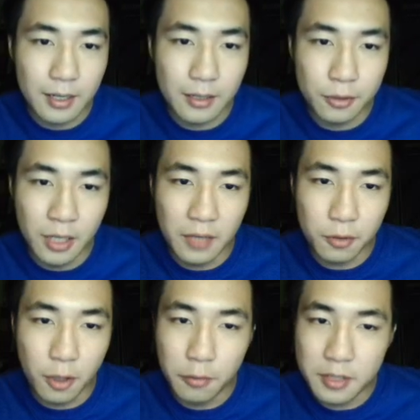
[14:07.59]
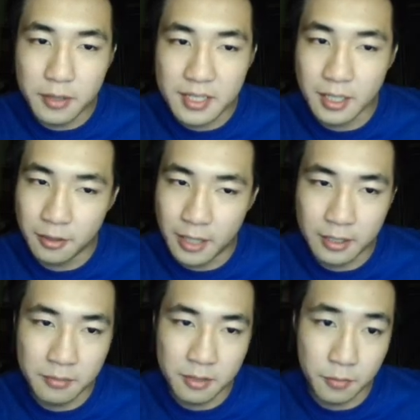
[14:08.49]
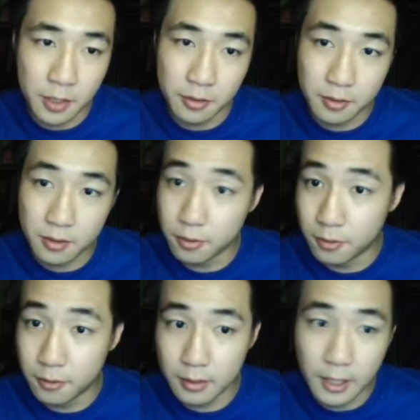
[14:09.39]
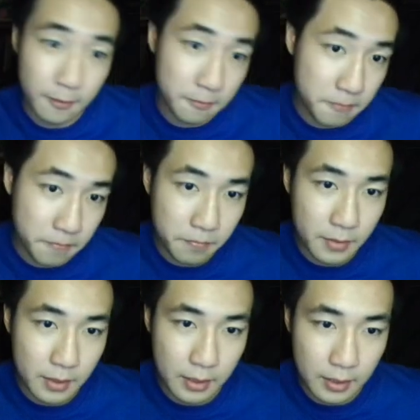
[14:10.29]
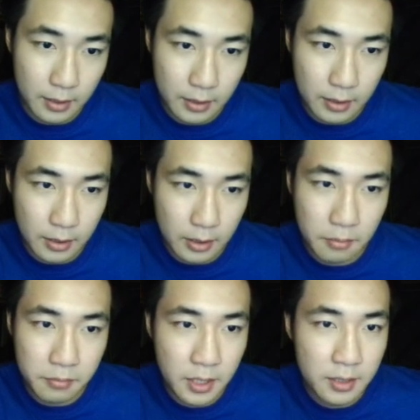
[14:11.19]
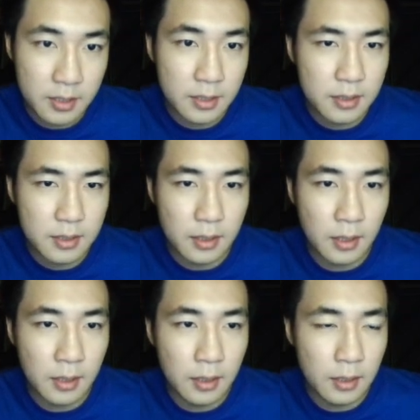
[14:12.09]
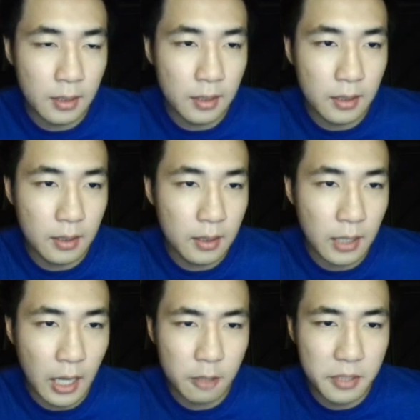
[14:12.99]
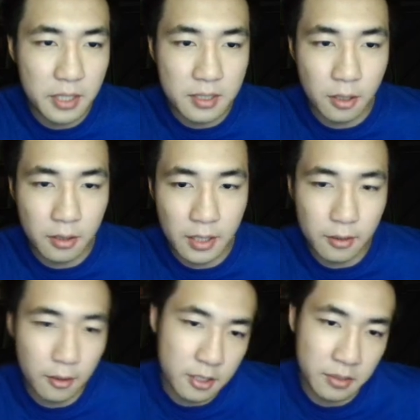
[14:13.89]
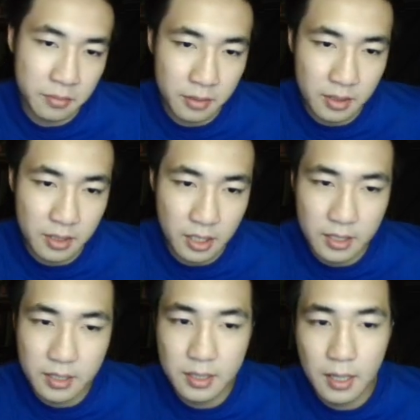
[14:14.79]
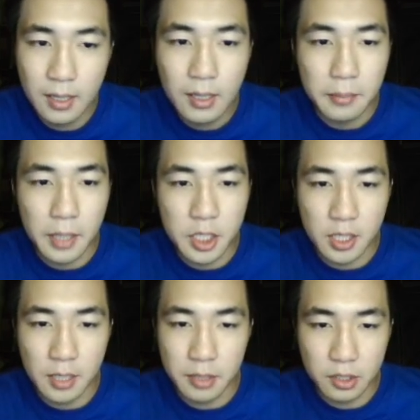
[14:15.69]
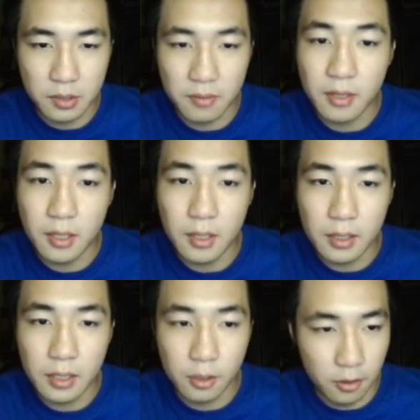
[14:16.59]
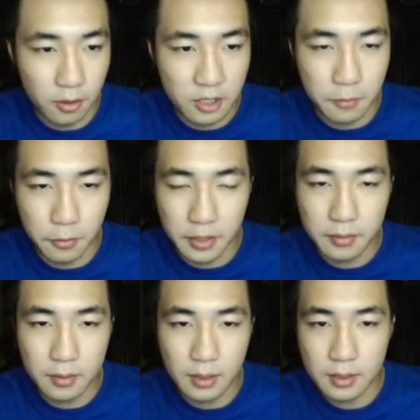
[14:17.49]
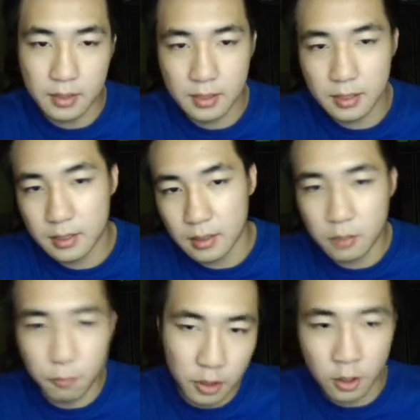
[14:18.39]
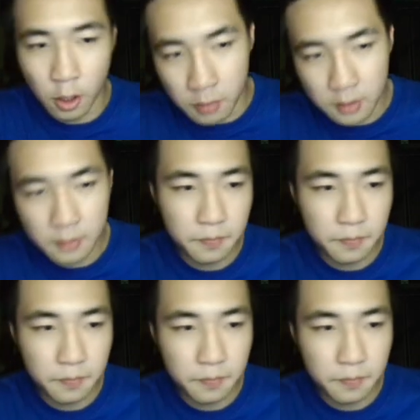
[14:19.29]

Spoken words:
You don't have to always go and sell your items and whatnot. So yeah. Next, her LB is not that awesome. It's just magic damage with ignore spirit. It's pretty normal.